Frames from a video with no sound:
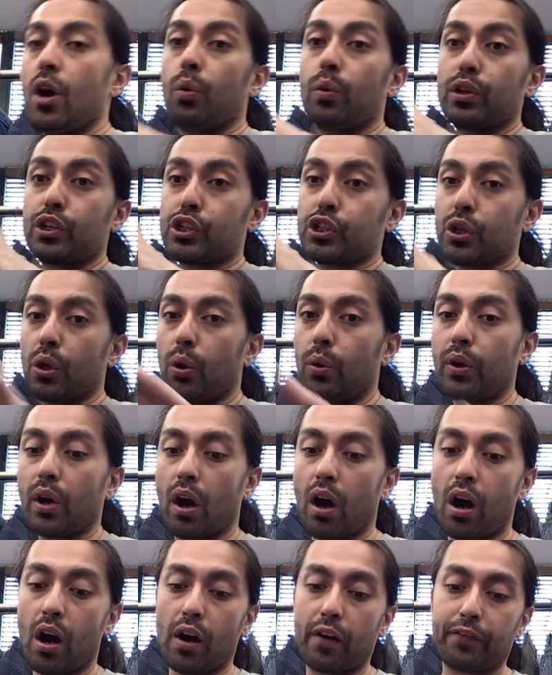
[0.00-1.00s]
We showed
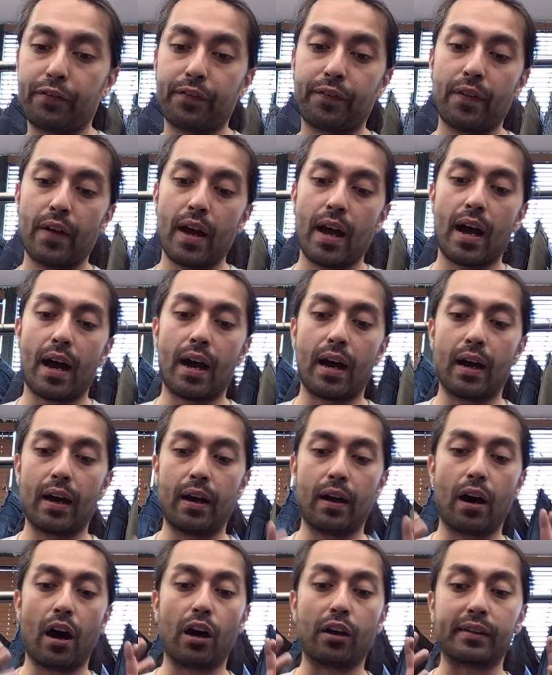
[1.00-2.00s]
off
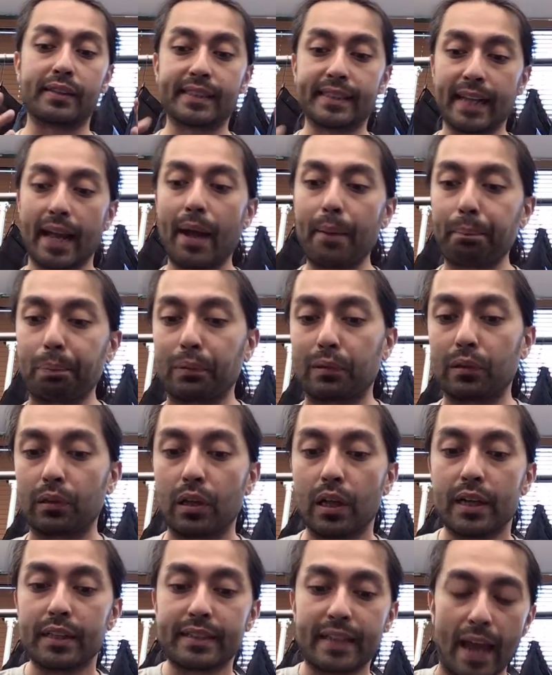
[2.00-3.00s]
uh, our
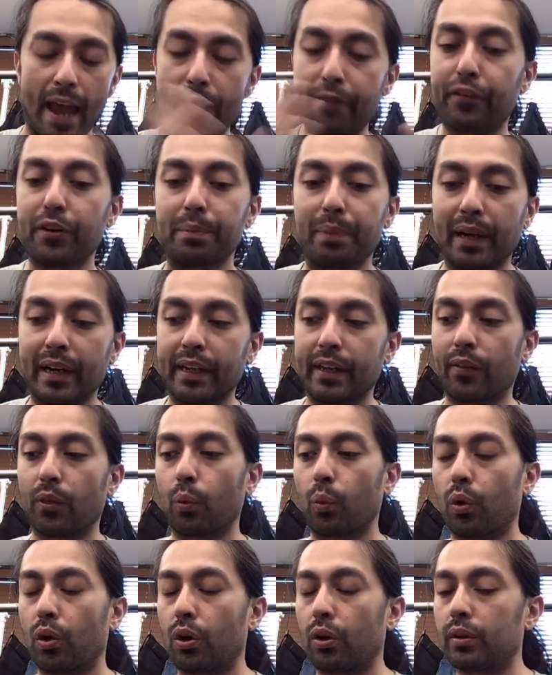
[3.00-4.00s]
sample to everybody in the
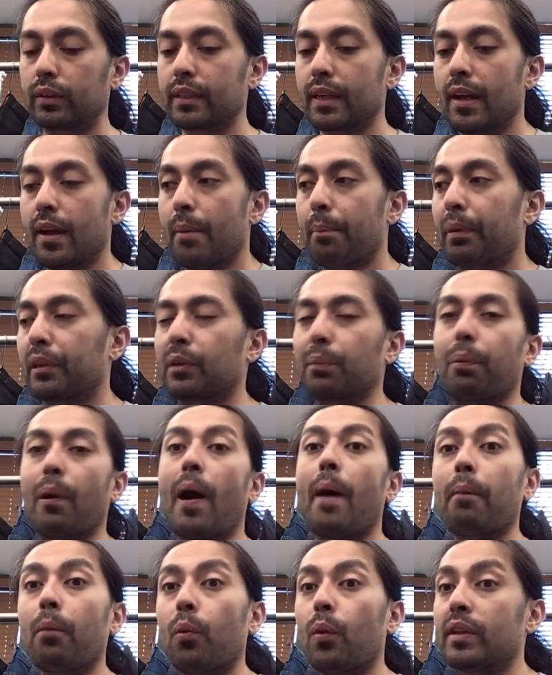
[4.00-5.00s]
world, but the
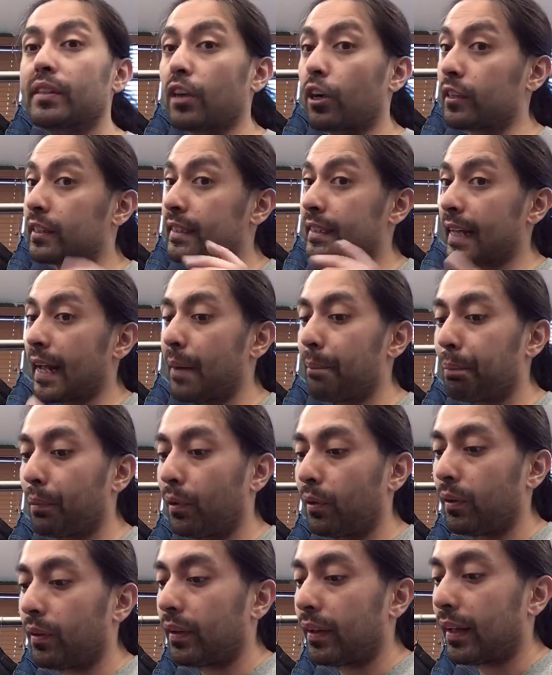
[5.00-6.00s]
problem was our
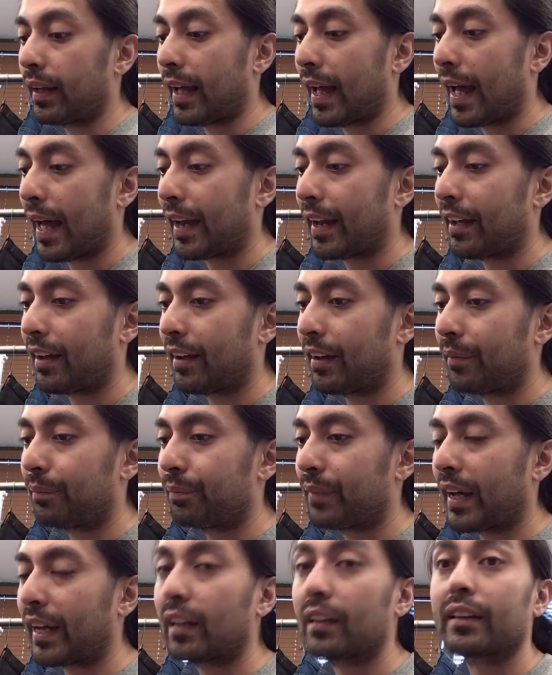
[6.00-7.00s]
sample had a
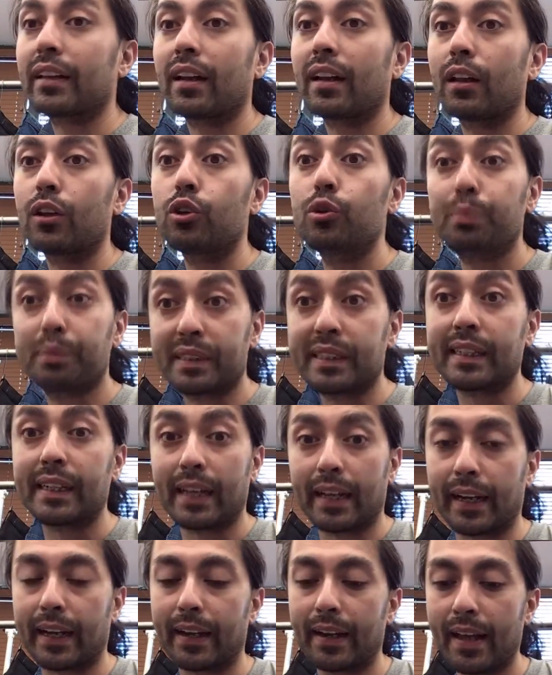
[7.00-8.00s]
had a little
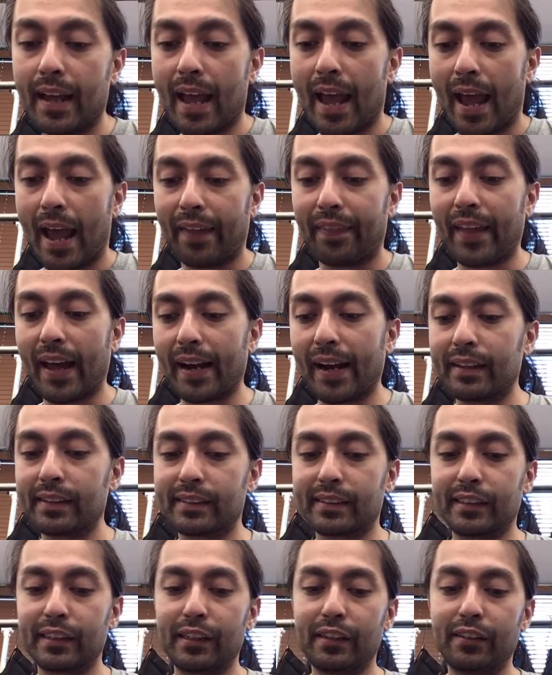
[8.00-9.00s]
oopsie in it, and that
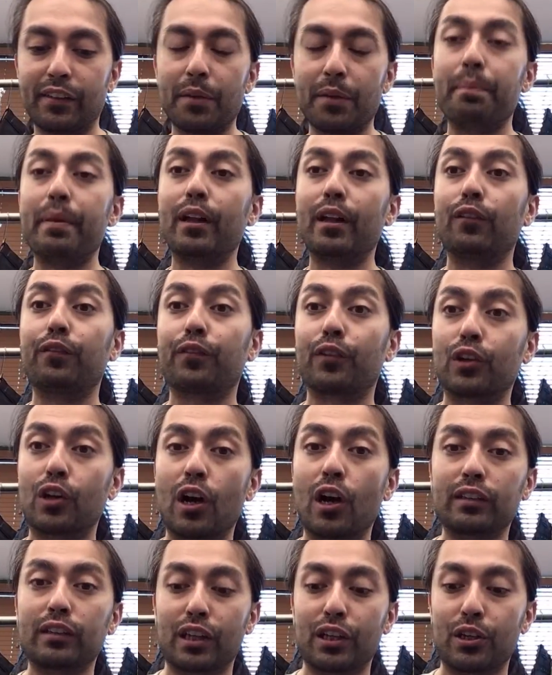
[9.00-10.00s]
is the the mill
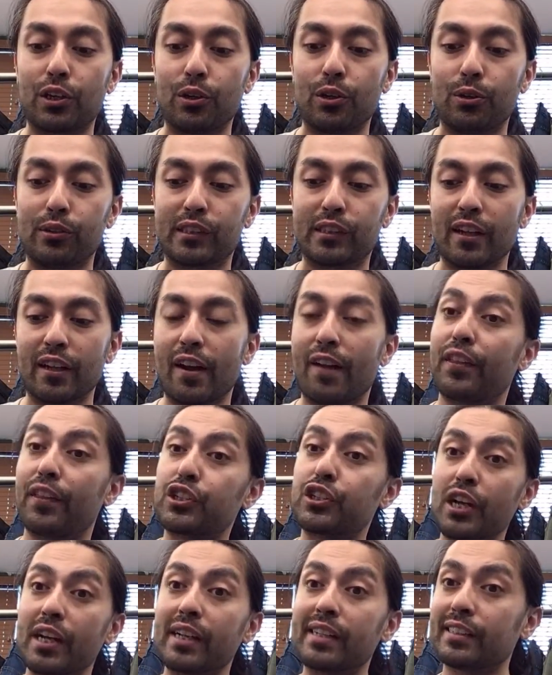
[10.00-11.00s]
forgot to use the
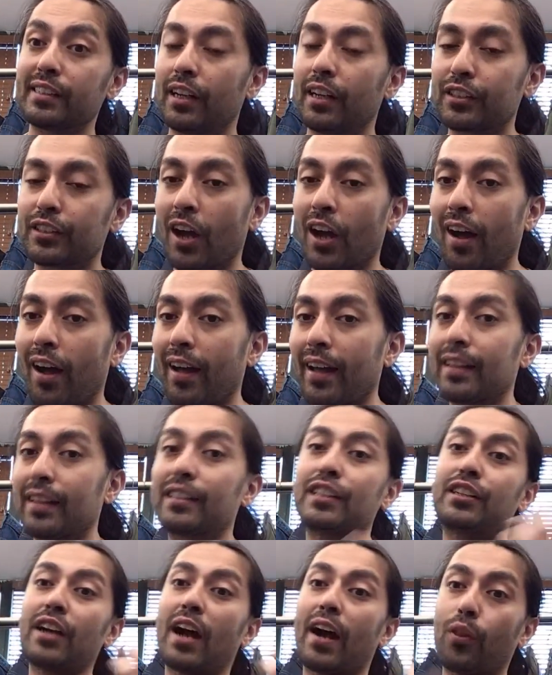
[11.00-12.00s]
chestnut dye
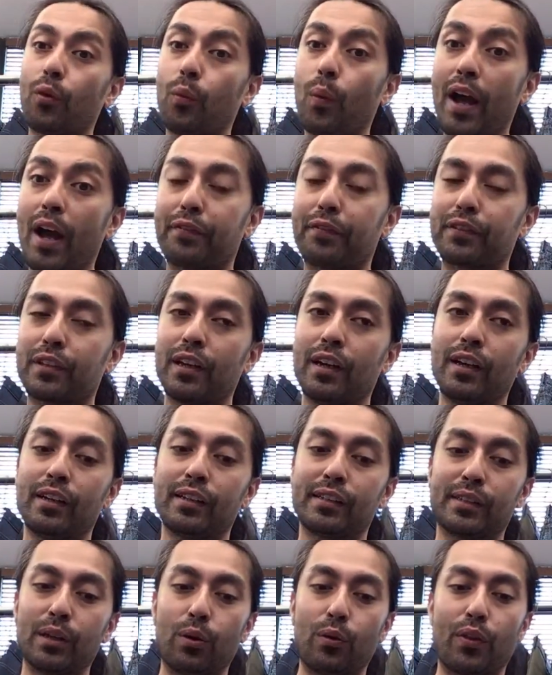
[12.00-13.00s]
to dye the weft.
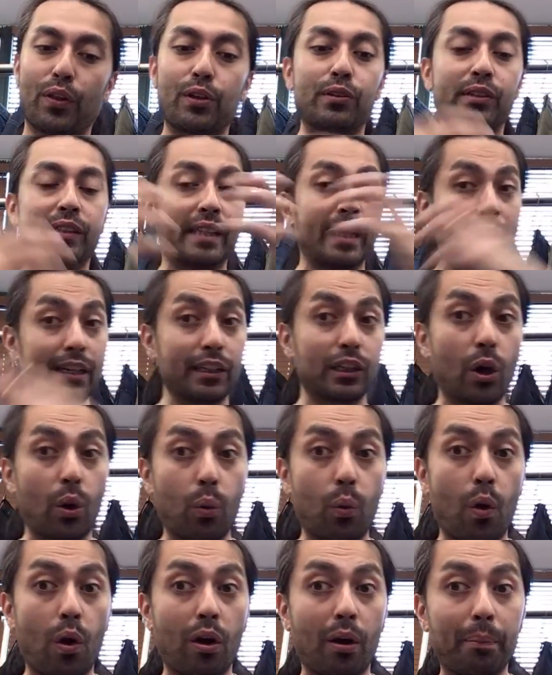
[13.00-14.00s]
So they used the indigo
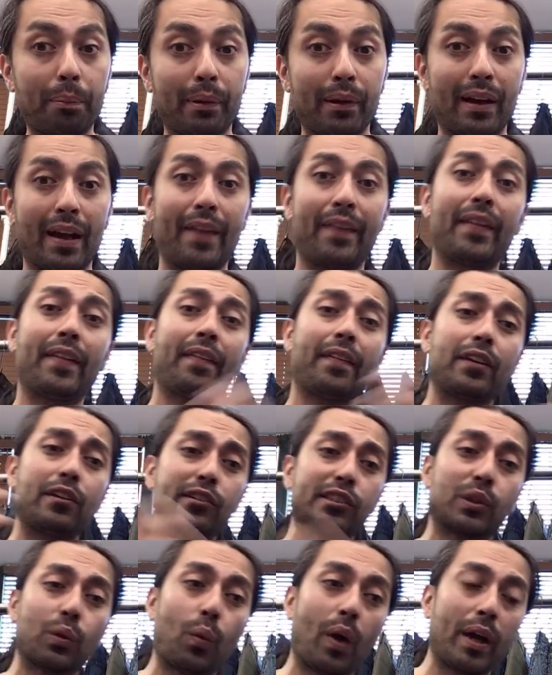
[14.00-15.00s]
warp, and then they
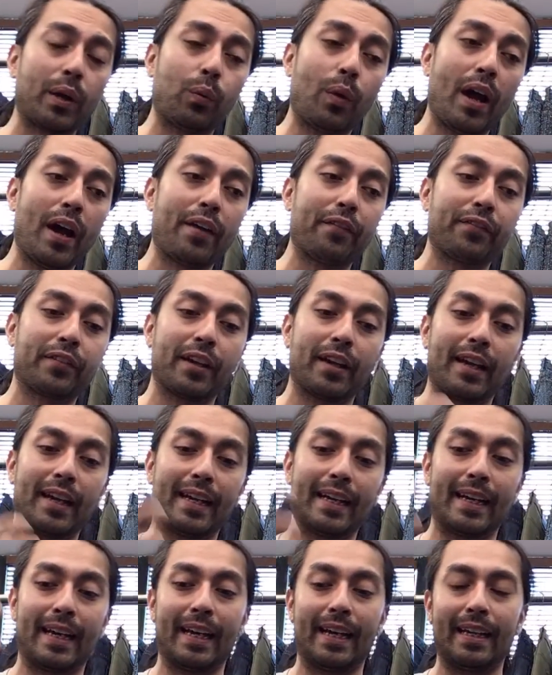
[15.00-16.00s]
used the white weft,
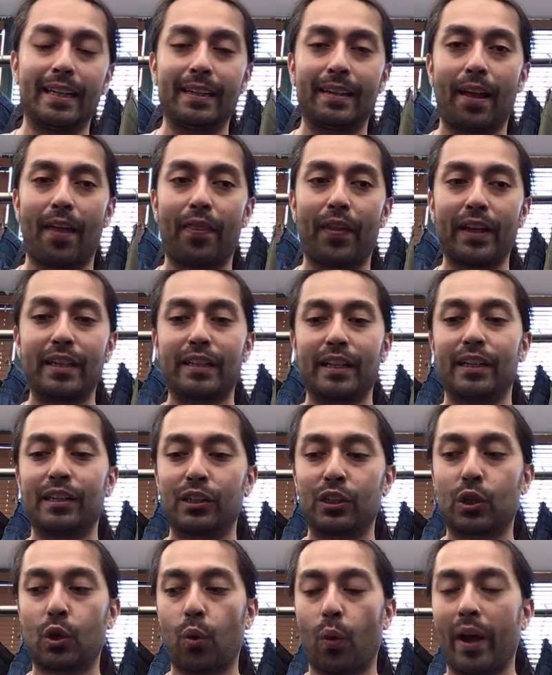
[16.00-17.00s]
and they
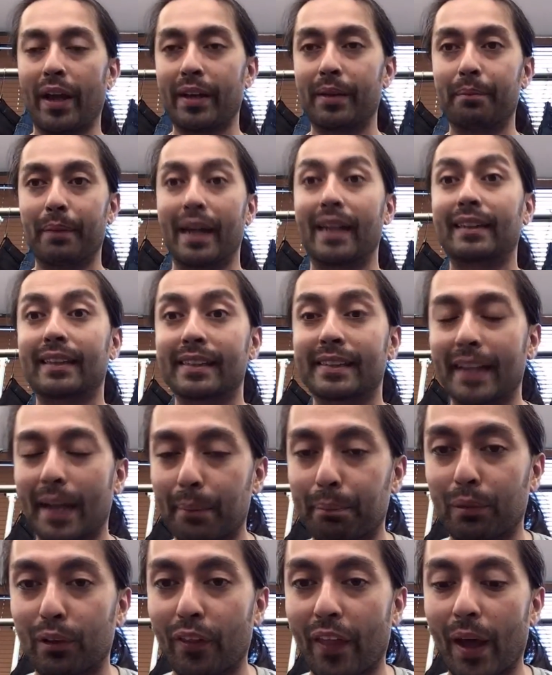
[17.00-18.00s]
didn't quite make the
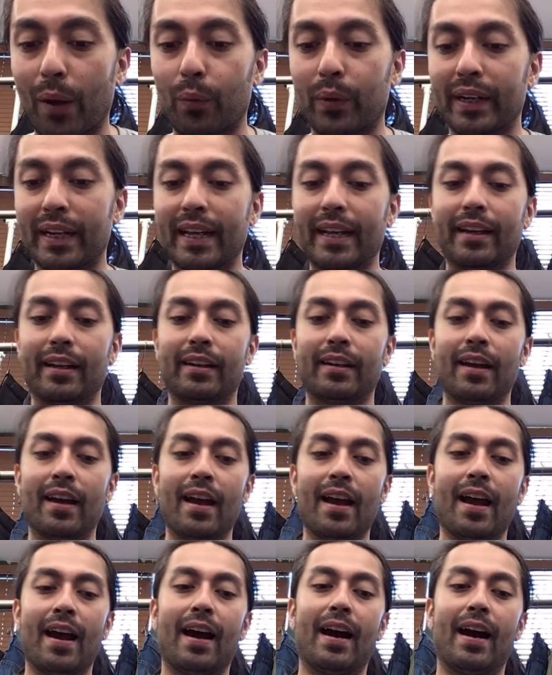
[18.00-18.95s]
sample that we needed.